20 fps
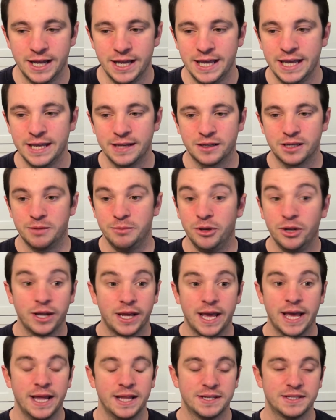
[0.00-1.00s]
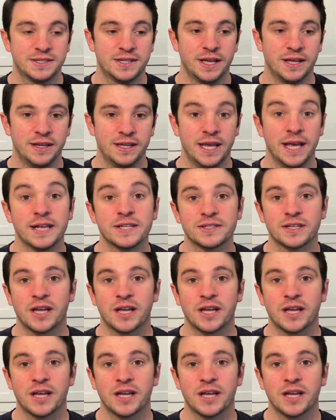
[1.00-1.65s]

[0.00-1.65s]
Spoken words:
it communicates that yes,